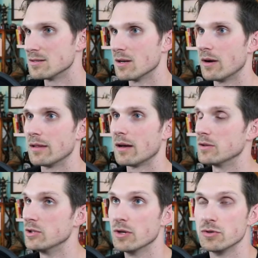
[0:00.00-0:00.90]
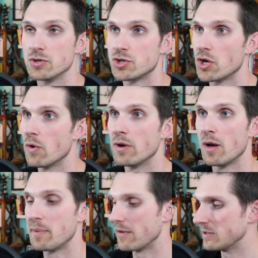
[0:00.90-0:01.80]
So I, I, you know, you're showing
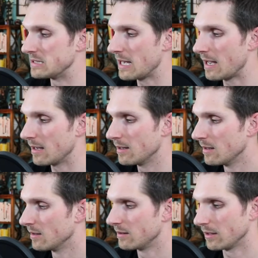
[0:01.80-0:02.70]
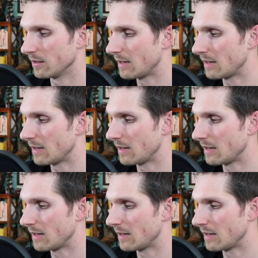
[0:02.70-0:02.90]
up every day the,